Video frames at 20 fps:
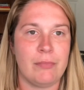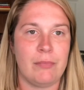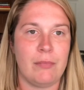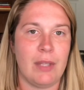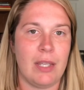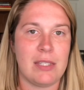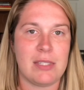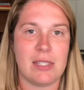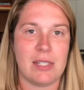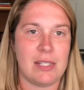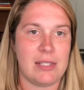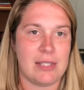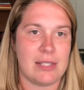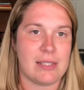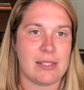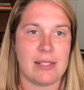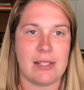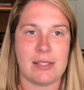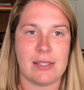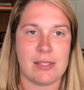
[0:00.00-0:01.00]
it
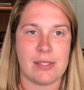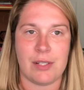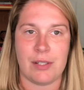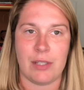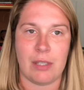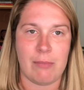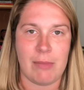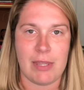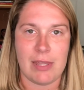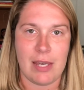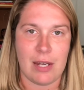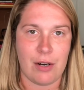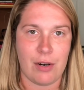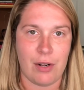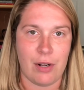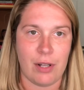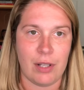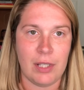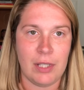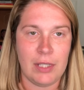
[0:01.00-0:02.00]
doesn't necessarily mean that at
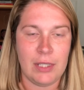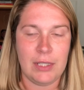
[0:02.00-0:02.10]
all.